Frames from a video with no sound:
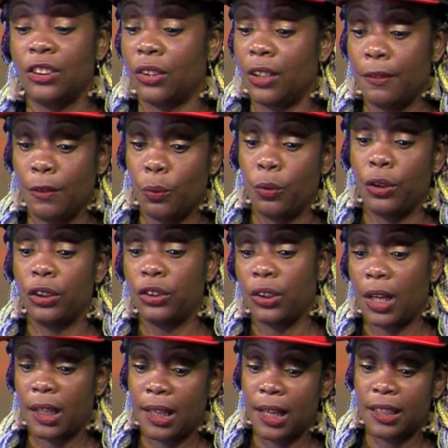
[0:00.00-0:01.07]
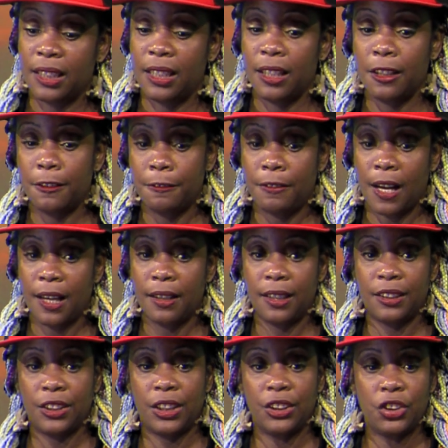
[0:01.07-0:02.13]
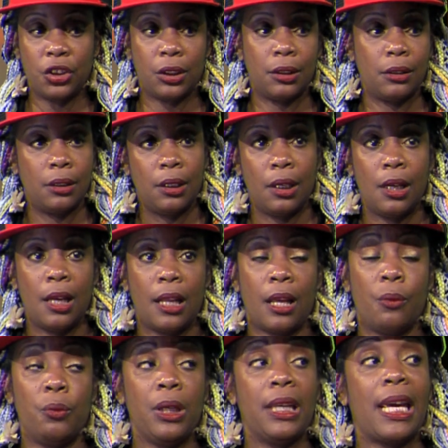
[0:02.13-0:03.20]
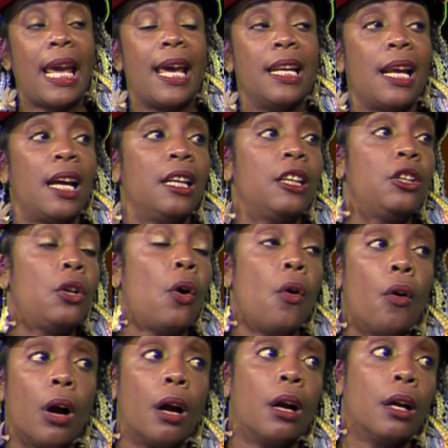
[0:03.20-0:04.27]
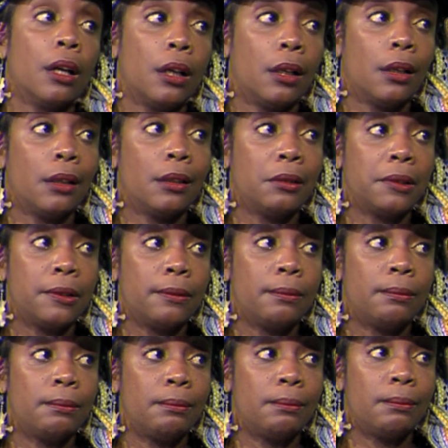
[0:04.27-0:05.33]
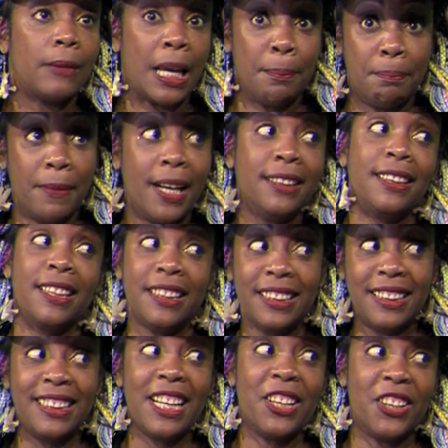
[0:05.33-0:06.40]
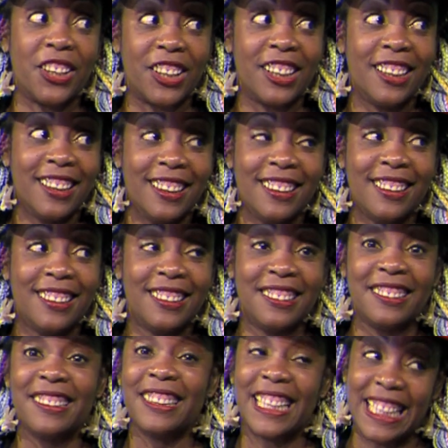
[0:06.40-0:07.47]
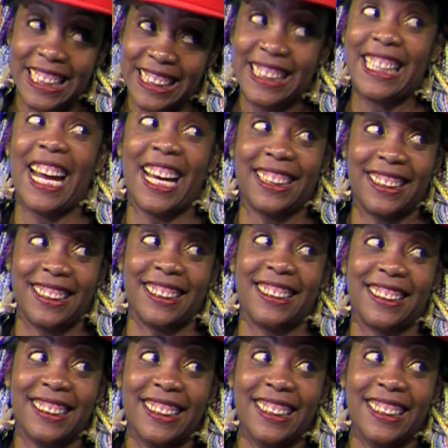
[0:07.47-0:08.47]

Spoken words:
or even when you're trying to identify the intention, that we cannot ignore and must consider is taxes.